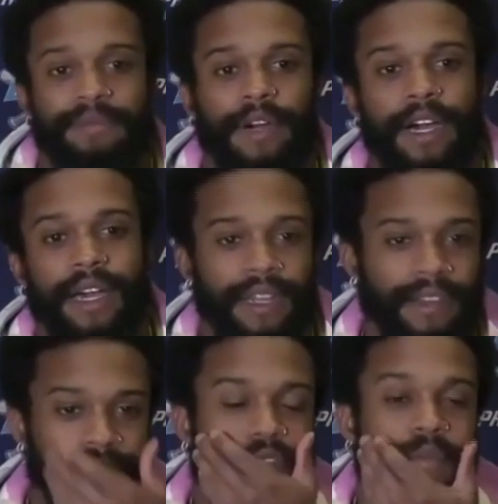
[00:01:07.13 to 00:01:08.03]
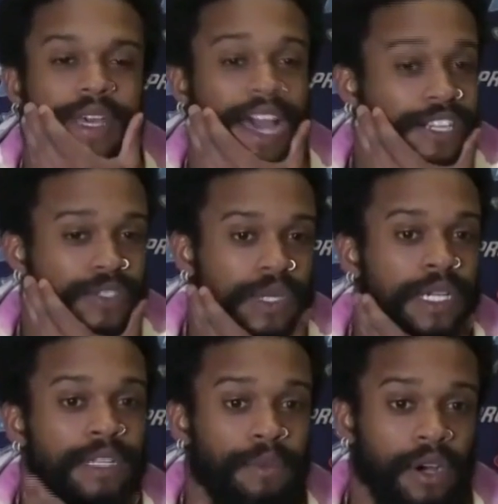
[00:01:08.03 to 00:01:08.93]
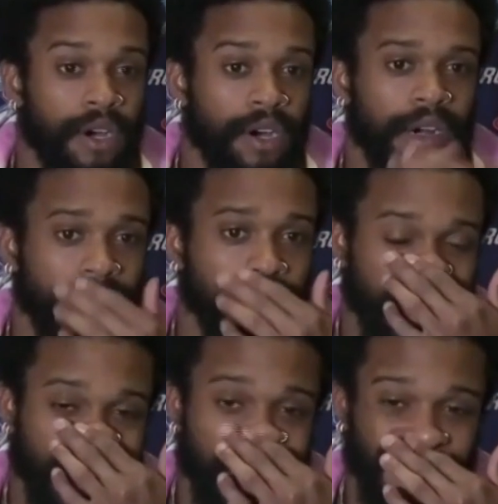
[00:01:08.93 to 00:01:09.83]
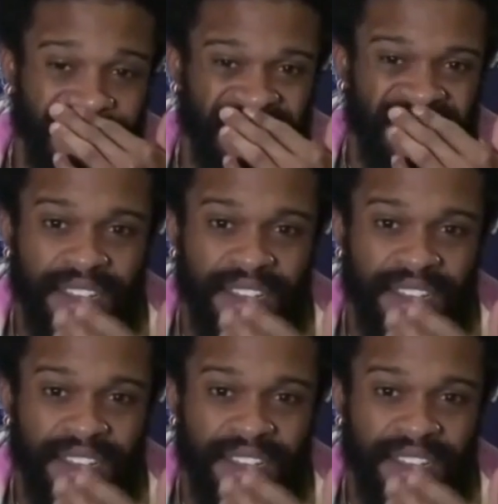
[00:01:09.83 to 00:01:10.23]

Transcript: But for me, I just want to hit the ball hard and then